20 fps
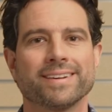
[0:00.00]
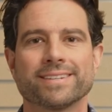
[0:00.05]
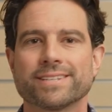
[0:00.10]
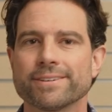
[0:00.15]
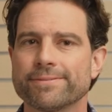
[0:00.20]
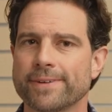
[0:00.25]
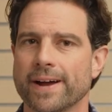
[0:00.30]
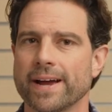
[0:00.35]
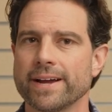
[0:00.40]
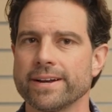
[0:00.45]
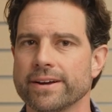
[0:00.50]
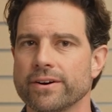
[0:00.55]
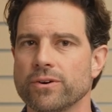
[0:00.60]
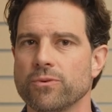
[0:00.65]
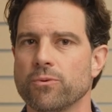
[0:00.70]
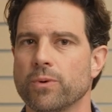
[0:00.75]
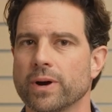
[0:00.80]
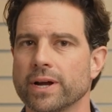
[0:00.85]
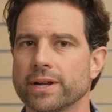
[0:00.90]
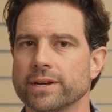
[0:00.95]
to find out
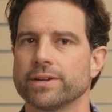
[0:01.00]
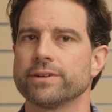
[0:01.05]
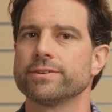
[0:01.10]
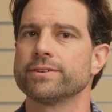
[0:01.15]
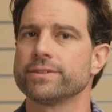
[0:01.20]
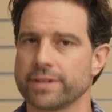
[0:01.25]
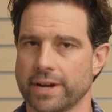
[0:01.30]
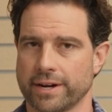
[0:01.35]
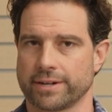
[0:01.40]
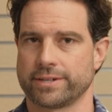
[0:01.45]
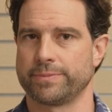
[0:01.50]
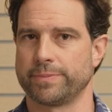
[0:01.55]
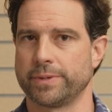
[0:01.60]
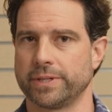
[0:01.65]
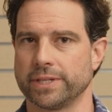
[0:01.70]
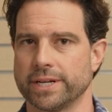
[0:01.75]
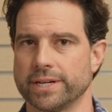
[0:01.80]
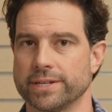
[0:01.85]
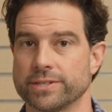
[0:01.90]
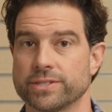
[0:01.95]
what your
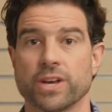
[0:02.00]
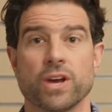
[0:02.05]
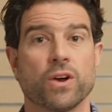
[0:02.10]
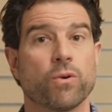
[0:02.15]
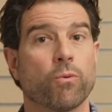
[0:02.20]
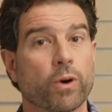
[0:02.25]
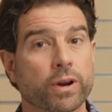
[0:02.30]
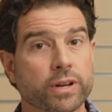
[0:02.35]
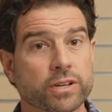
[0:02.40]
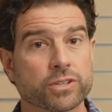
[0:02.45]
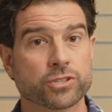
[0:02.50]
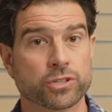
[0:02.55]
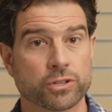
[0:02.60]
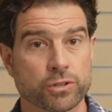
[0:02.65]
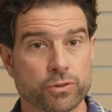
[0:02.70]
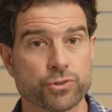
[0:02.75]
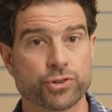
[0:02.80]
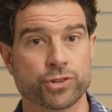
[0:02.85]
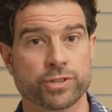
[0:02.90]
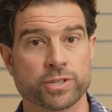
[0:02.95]
deductible is, what
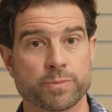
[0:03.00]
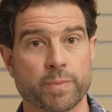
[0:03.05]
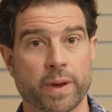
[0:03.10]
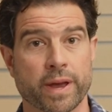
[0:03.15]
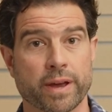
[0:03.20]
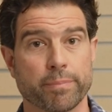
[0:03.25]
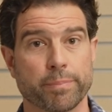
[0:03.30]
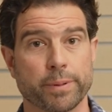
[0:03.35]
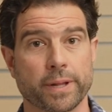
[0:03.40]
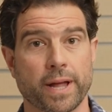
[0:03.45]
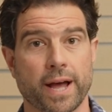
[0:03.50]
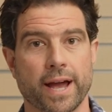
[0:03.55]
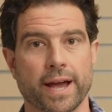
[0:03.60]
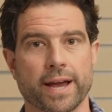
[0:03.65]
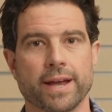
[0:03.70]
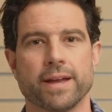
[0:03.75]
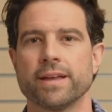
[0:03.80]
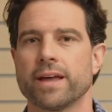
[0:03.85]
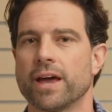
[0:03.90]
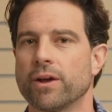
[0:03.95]
exclusions may apply,
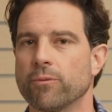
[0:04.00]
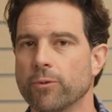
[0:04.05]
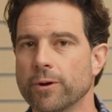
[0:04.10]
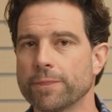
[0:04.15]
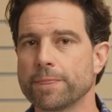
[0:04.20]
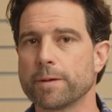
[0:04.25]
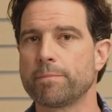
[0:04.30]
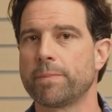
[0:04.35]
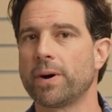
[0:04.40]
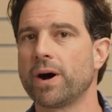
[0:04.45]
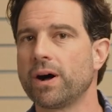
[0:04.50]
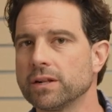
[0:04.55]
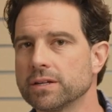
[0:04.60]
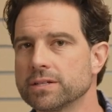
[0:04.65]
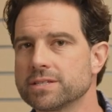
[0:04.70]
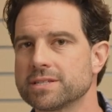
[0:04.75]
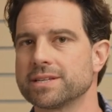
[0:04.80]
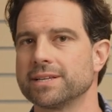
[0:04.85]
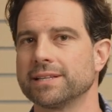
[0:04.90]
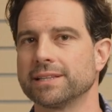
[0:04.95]
and what the
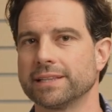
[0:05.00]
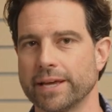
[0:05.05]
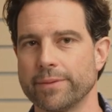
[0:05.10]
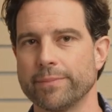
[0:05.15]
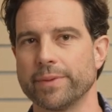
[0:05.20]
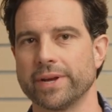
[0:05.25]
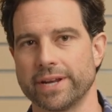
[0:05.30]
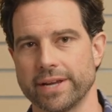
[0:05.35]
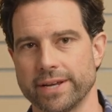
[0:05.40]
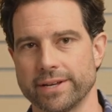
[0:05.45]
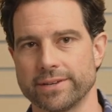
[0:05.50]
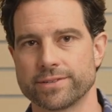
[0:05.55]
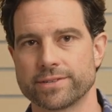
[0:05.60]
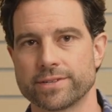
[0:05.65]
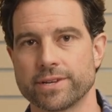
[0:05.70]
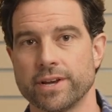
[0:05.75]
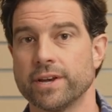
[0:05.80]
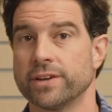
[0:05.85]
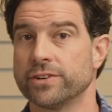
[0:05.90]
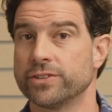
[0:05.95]
policy limit is.
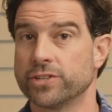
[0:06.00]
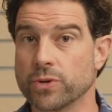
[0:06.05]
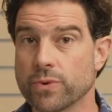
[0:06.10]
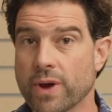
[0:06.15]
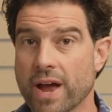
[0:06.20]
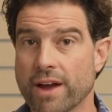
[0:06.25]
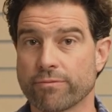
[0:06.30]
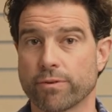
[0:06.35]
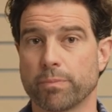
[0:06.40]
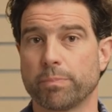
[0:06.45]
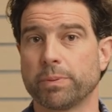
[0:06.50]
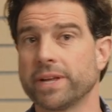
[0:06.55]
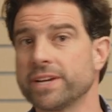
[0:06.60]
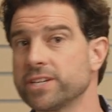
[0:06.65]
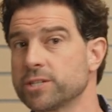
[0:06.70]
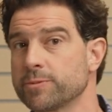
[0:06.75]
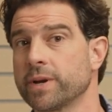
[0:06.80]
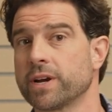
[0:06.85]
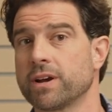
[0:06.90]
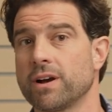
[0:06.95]
Do you have
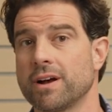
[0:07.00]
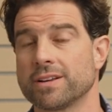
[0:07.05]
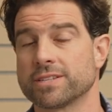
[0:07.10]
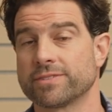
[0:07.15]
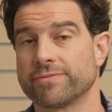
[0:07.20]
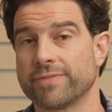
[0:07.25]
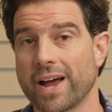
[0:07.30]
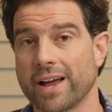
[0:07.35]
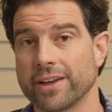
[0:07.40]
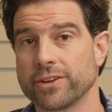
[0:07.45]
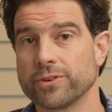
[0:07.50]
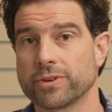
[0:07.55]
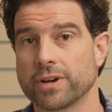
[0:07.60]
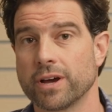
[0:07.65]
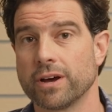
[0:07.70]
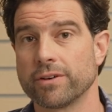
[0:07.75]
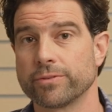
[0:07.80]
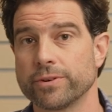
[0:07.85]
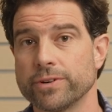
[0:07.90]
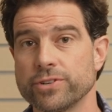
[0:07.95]
replacement cost value
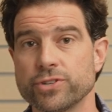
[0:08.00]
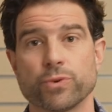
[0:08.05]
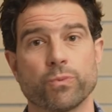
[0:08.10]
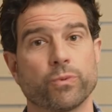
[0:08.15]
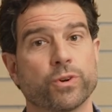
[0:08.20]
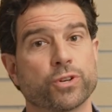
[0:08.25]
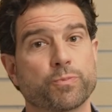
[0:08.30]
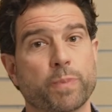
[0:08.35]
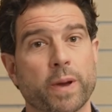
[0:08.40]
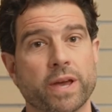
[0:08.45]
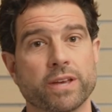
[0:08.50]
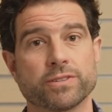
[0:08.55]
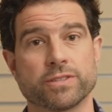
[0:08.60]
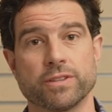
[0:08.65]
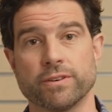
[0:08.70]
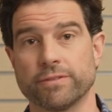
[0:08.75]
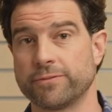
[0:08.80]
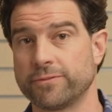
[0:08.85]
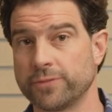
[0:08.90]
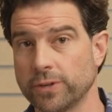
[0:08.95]
coverage, which pays
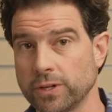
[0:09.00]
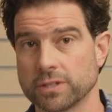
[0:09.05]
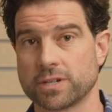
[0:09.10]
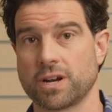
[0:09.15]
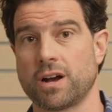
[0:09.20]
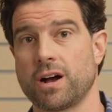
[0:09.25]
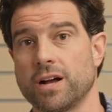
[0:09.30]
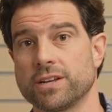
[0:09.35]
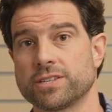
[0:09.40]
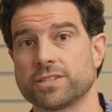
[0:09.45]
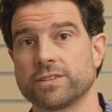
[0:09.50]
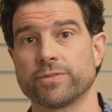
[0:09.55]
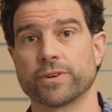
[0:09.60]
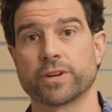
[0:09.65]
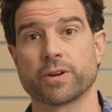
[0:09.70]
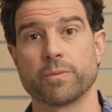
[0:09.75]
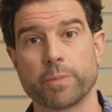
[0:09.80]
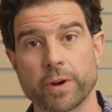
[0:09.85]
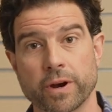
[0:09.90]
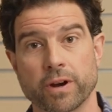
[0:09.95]
the full cost of a
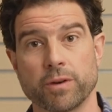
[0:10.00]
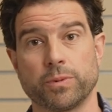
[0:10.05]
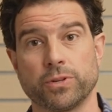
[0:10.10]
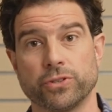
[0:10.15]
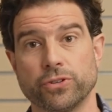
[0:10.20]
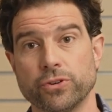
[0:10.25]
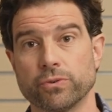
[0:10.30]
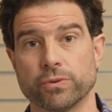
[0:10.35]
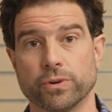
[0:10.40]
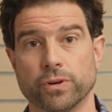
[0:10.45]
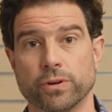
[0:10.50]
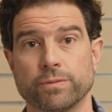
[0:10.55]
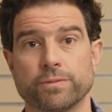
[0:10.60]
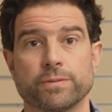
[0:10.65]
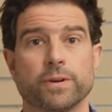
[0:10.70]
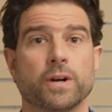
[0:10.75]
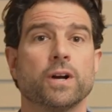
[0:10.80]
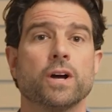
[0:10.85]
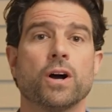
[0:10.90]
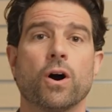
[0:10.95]
comparable new roof,
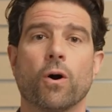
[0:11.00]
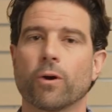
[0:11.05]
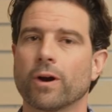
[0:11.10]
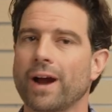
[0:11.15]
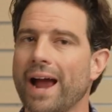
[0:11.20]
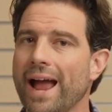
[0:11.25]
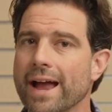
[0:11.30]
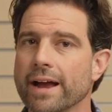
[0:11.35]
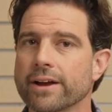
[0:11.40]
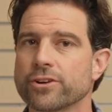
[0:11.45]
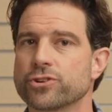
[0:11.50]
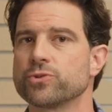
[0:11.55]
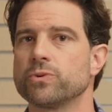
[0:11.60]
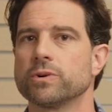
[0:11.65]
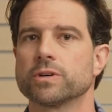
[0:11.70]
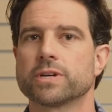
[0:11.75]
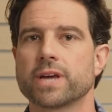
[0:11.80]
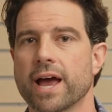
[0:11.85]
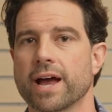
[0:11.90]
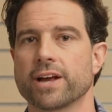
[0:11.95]
or actual
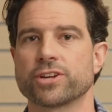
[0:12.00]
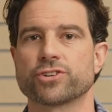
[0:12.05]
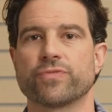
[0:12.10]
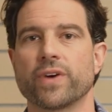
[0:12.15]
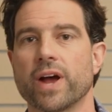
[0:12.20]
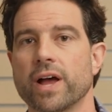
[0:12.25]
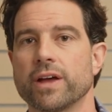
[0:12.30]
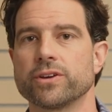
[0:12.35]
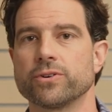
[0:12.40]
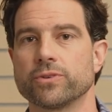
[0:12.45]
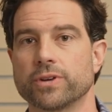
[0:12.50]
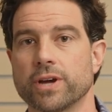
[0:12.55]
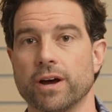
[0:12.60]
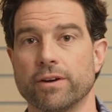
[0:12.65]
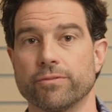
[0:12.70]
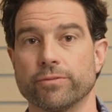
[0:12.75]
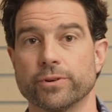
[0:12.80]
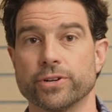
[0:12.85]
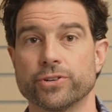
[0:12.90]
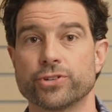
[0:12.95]
cash value
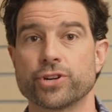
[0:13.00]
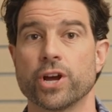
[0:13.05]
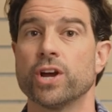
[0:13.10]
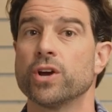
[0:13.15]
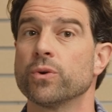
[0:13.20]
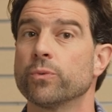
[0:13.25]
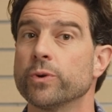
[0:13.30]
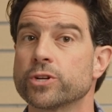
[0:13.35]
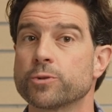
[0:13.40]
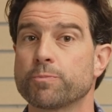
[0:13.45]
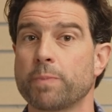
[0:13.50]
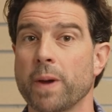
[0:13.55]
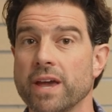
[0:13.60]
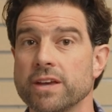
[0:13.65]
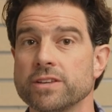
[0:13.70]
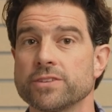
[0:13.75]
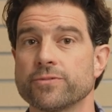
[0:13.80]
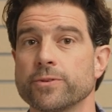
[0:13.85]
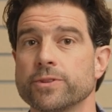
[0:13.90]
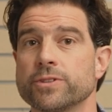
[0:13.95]
coverage, which
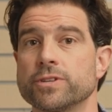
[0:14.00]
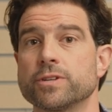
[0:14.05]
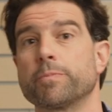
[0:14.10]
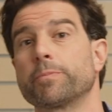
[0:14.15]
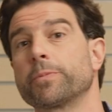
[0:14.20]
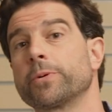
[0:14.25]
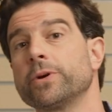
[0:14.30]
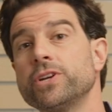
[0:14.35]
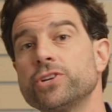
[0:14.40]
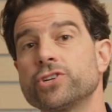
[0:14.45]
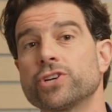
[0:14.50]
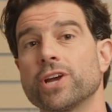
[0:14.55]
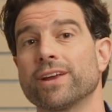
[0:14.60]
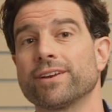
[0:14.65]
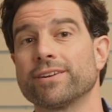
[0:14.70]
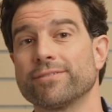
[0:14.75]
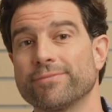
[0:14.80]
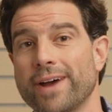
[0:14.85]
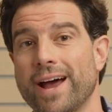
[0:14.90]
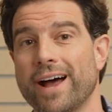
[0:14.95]
pays for the
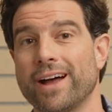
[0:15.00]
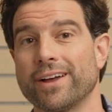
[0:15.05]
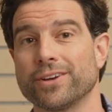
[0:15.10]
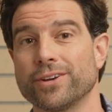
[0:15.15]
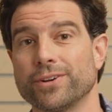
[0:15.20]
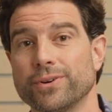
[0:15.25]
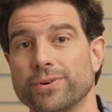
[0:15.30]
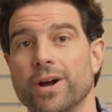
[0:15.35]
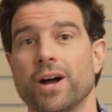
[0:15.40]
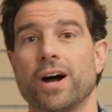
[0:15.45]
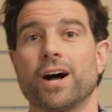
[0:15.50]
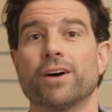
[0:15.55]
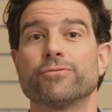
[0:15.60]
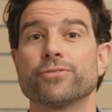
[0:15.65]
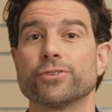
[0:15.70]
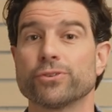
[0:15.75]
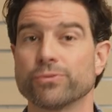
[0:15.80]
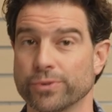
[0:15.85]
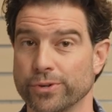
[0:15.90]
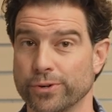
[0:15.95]
depreciated value of
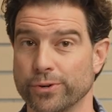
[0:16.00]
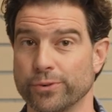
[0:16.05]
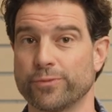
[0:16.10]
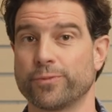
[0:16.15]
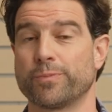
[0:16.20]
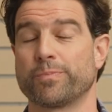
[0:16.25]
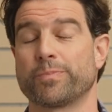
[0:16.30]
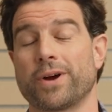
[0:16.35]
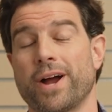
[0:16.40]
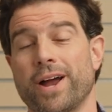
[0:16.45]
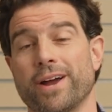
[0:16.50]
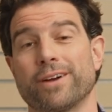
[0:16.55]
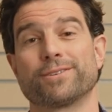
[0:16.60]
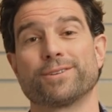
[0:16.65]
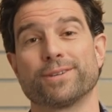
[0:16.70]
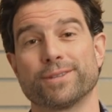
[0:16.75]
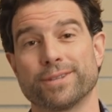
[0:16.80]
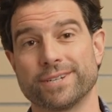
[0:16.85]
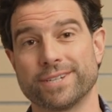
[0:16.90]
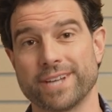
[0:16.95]
your roof prior
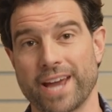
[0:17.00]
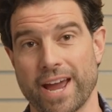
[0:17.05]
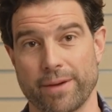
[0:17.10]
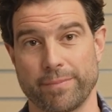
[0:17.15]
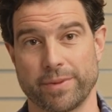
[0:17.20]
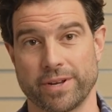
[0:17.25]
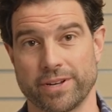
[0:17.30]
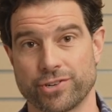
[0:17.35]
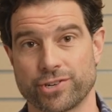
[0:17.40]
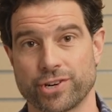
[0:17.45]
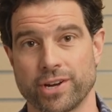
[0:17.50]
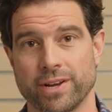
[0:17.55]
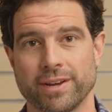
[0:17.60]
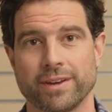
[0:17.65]
to the damage?